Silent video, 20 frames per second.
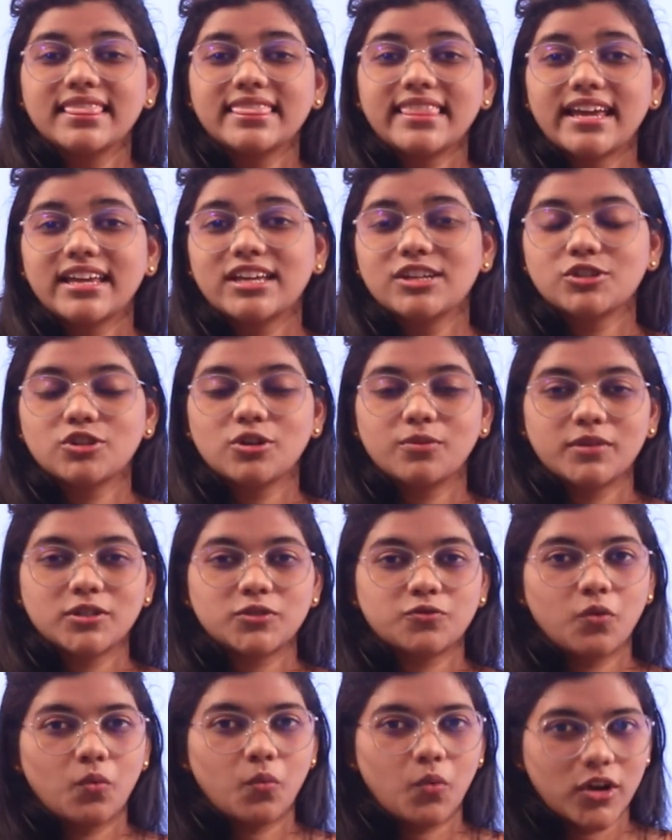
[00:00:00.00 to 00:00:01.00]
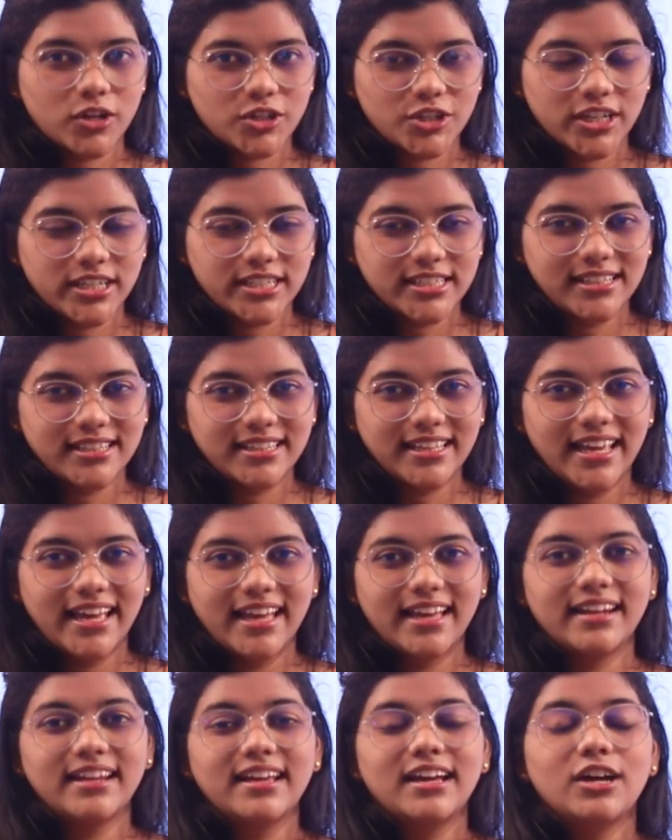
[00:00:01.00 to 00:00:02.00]
Thank you so much for watching till the
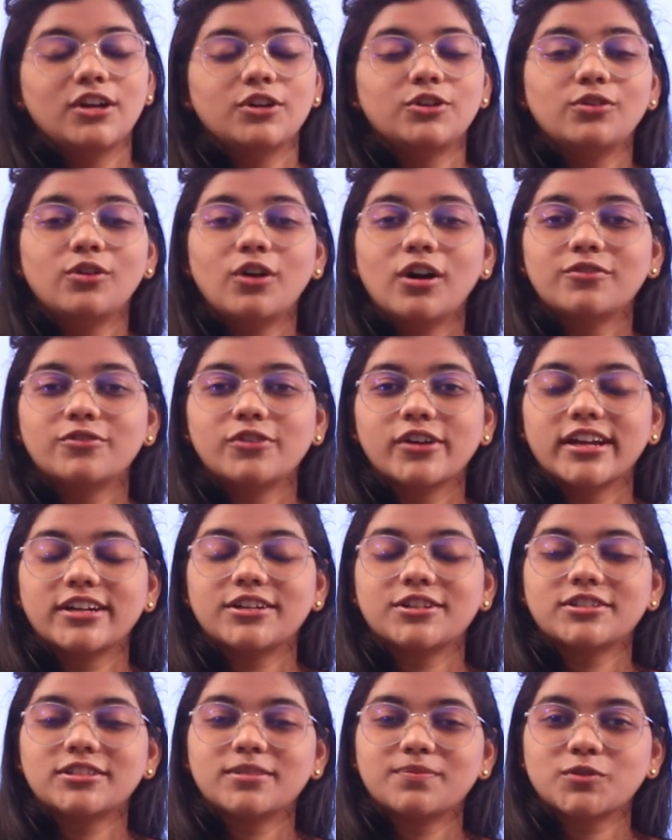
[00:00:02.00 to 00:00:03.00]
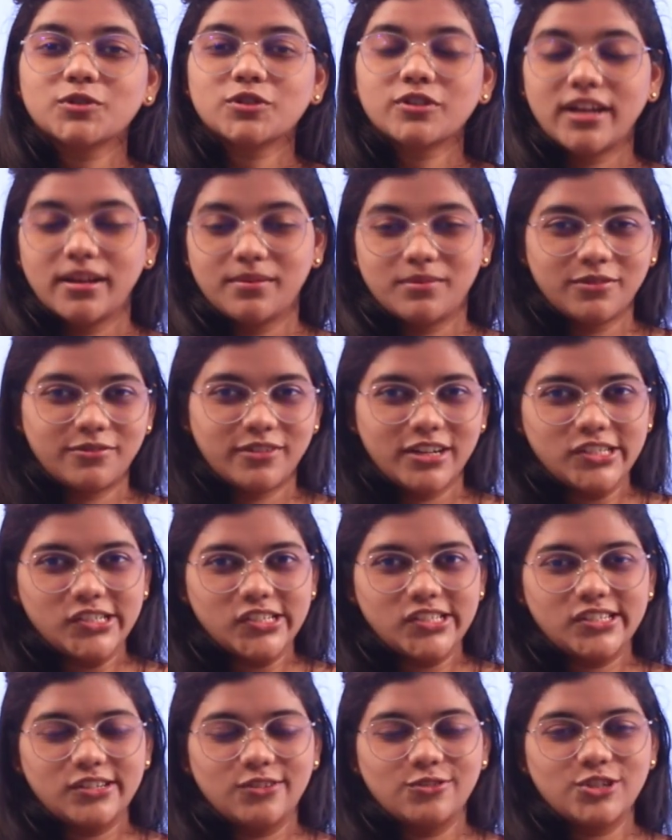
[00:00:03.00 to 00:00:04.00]
end. Do not forget to subscribe to
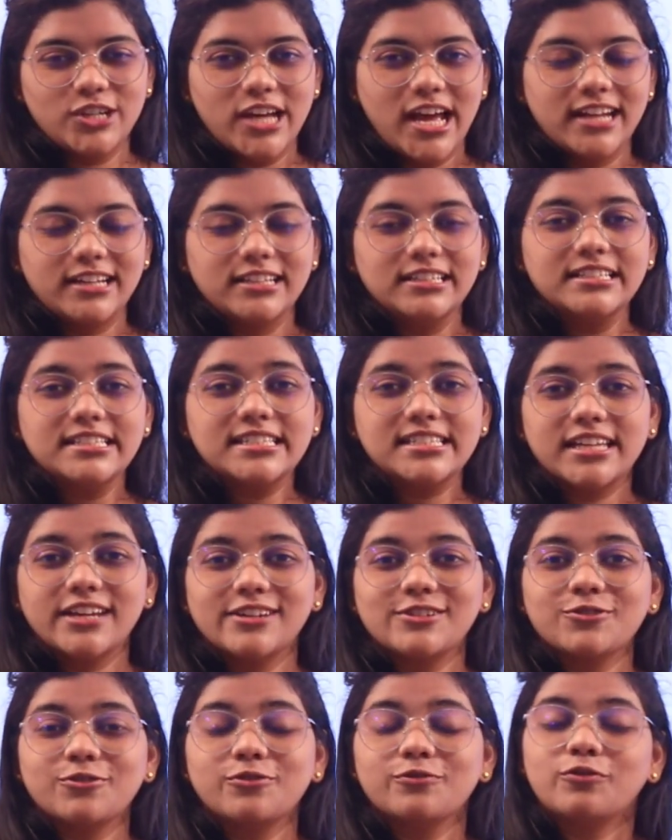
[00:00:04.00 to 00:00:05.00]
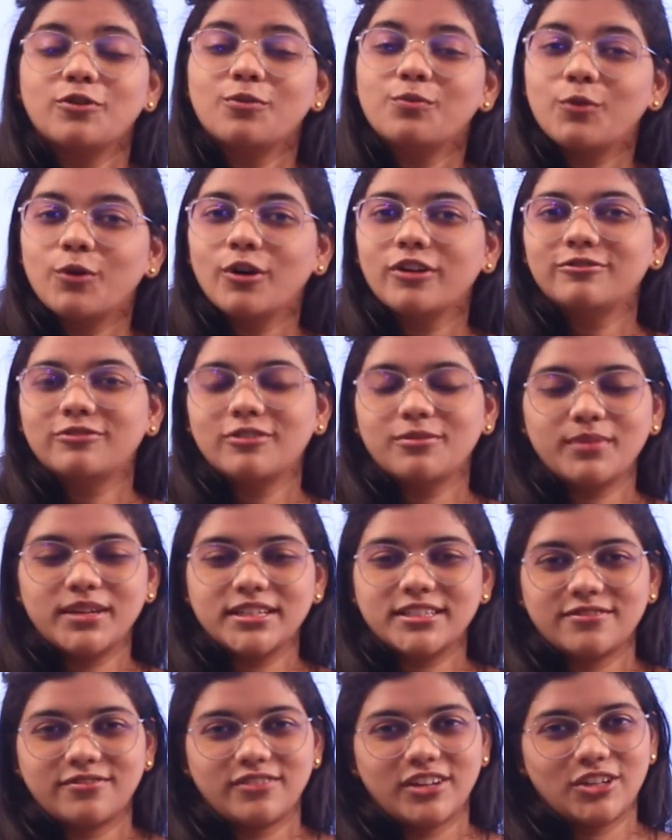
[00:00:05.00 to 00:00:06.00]
Freshers Now channel. Stay tuned for more
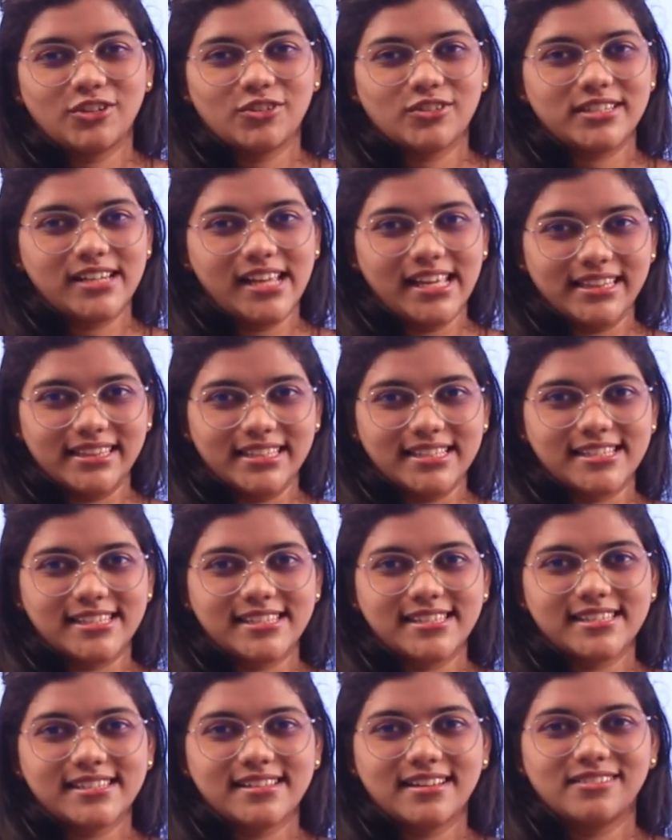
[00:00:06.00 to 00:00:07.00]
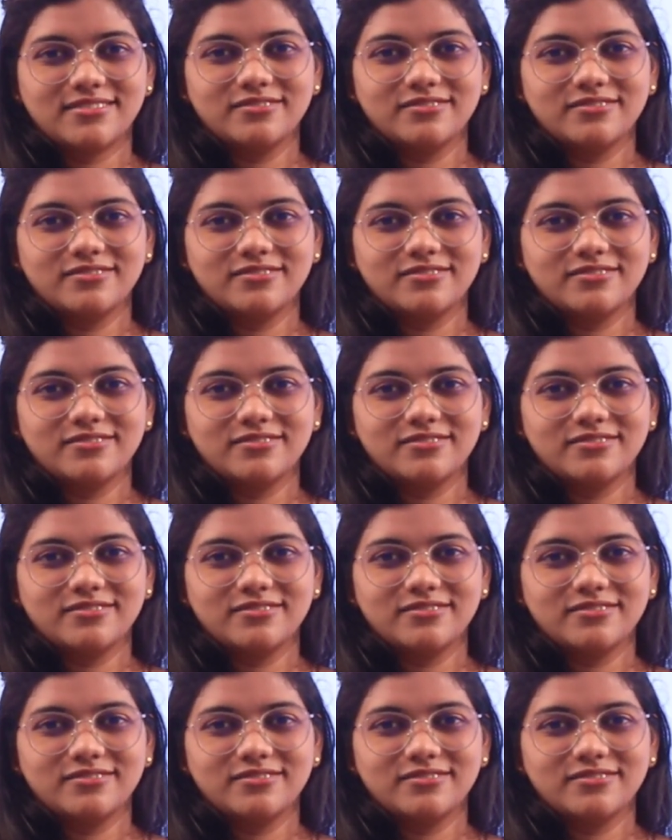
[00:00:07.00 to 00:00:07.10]
informative videos like this.